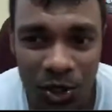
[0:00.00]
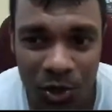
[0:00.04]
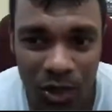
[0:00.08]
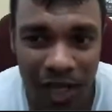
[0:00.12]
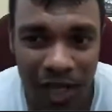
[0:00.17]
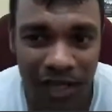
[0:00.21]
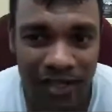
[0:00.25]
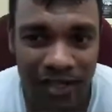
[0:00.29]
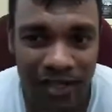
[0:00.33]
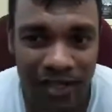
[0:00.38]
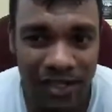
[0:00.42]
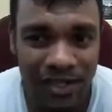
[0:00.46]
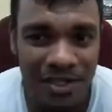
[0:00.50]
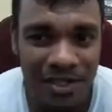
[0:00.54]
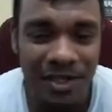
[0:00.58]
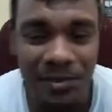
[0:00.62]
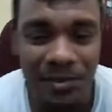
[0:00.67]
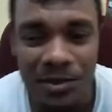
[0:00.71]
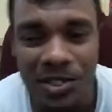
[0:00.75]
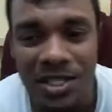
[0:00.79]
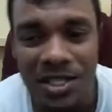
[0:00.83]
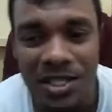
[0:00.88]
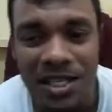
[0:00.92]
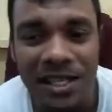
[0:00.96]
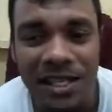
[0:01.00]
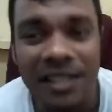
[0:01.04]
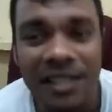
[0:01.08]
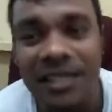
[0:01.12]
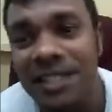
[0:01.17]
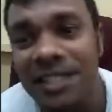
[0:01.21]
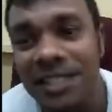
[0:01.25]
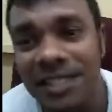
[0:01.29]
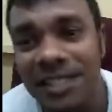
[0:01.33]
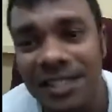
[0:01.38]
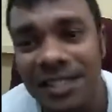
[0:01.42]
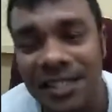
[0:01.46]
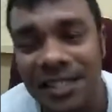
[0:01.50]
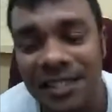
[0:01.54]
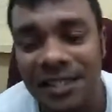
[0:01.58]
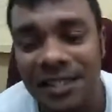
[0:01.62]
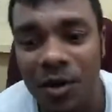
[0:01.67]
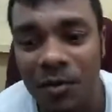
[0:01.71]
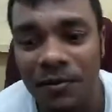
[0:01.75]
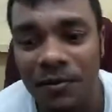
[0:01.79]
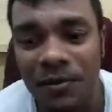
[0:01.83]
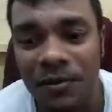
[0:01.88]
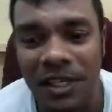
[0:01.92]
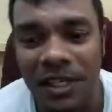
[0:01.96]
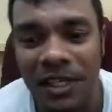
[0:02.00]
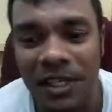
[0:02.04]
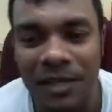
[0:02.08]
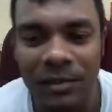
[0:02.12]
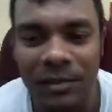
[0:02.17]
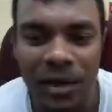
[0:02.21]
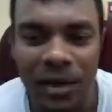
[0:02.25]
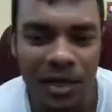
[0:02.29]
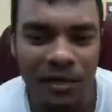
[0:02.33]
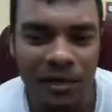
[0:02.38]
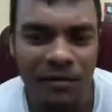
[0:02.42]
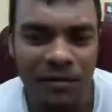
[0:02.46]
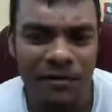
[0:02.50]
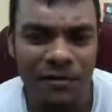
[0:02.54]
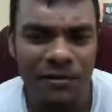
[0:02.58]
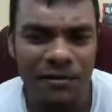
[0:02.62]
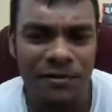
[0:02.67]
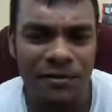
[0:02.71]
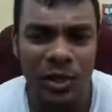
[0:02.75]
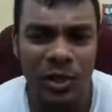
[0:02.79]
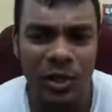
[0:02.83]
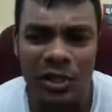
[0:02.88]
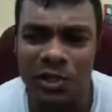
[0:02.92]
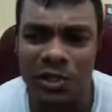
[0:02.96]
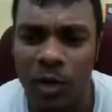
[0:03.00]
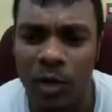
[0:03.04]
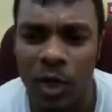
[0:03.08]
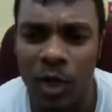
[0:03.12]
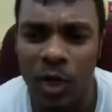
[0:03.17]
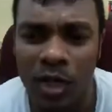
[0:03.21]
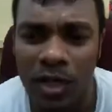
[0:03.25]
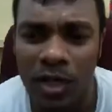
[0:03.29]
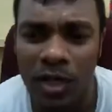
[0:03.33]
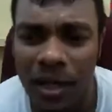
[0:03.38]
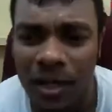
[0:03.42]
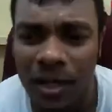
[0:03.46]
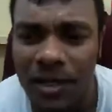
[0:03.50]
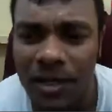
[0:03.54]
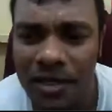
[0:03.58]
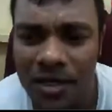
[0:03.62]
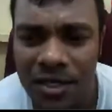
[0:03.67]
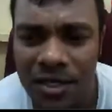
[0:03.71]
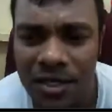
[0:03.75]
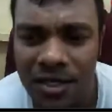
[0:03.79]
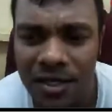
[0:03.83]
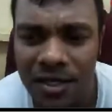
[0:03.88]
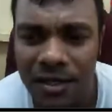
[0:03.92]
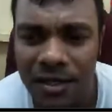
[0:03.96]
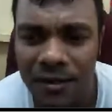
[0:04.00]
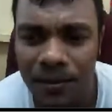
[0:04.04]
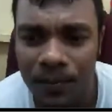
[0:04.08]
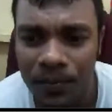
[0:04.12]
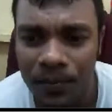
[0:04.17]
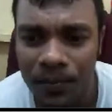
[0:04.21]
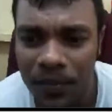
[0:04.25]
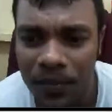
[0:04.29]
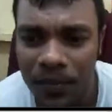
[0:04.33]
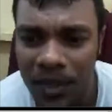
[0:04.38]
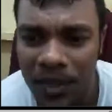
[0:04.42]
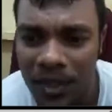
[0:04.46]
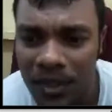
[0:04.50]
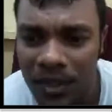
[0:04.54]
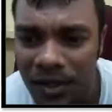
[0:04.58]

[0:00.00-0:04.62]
What I would like to see, I would hope, I hope we'd get back the group chat.